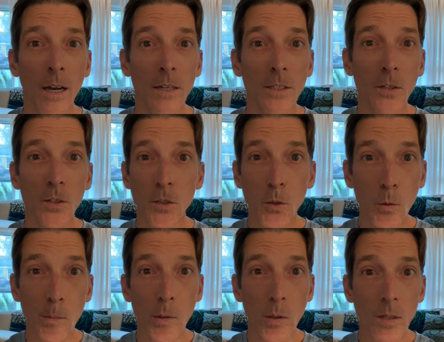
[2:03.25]
to the school
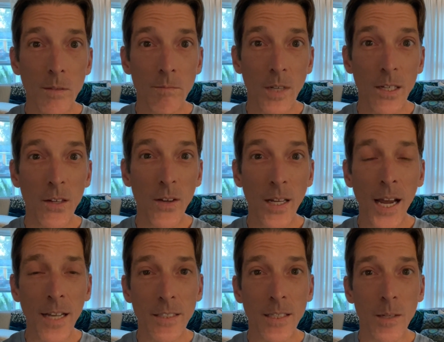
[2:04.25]
board, and you can
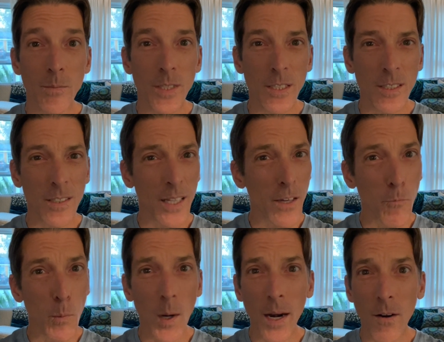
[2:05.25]
ask them, just leave
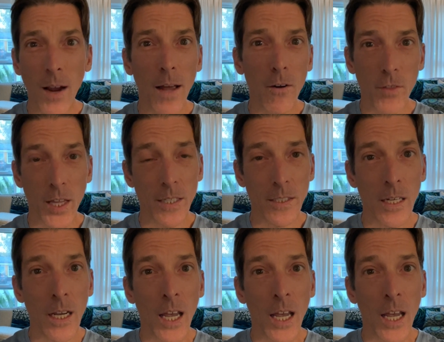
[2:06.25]
prayer out of this.